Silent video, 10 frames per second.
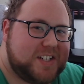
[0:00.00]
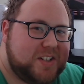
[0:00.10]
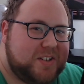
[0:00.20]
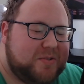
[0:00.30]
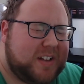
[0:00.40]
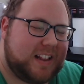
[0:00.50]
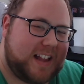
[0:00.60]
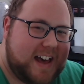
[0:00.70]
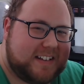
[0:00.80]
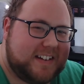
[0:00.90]
to
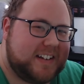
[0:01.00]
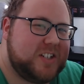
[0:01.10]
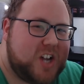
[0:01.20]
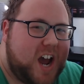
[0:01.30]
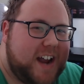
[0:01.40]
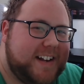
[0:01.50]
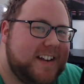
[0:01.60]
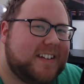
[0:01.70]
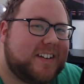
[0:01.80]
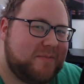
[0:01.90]
classic
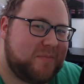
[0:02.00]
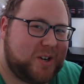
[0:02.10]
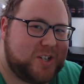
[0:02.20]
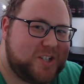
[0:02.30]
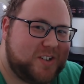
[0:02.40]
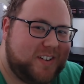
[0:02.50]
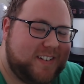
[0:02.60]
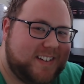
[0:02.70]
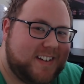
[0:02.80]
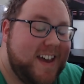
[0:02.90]
90s
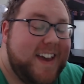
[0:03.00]
commercials.